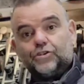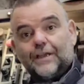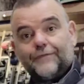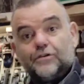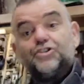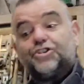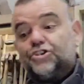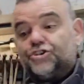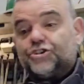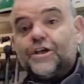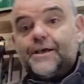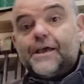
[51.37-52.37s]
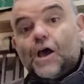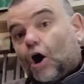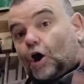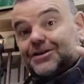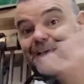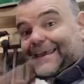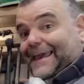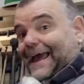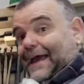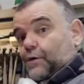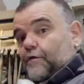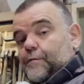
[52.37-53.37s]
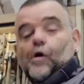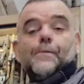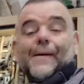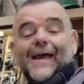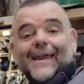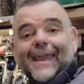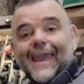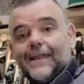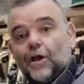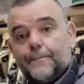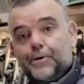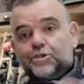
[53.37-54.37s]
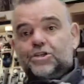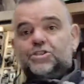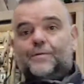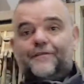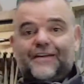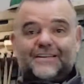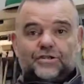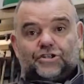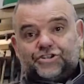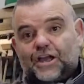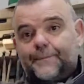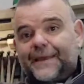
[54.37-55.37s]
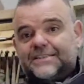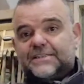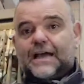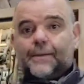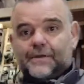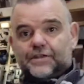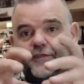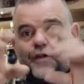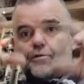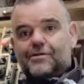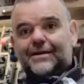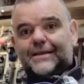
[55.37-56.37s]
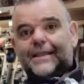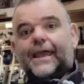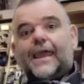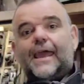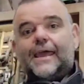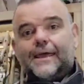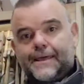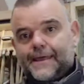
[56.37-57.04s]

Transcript: So, for instance, I take it out of my bag here and I put it into my vessel, I start mixing it up and it's floating around in the air,